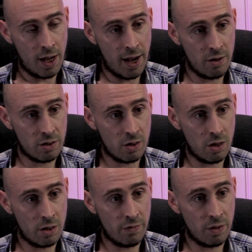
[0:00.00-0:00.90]

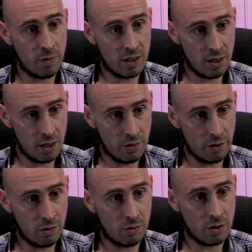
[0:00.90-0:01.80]
the
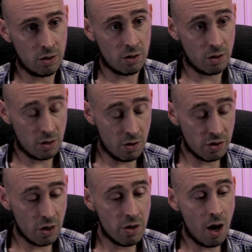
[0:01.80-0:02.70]
material.
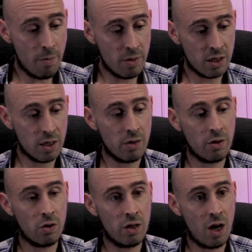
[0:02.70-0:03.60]
So not
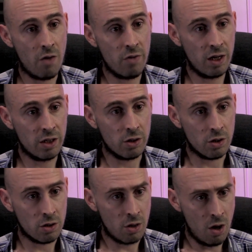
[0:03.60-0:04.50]
material and not
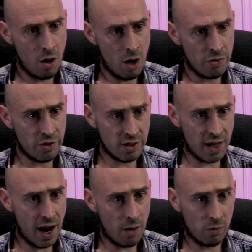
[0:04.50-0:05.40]
religious.
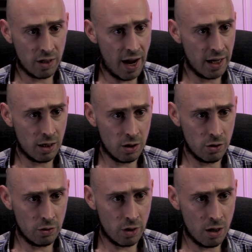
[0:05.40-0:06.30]
Would that
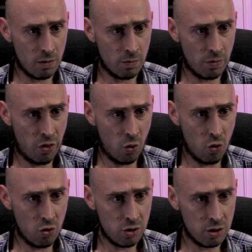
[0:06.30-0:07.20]
include
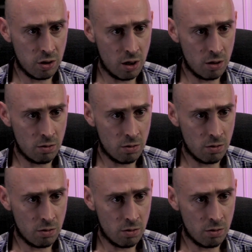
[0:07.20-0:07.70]
thoughts then?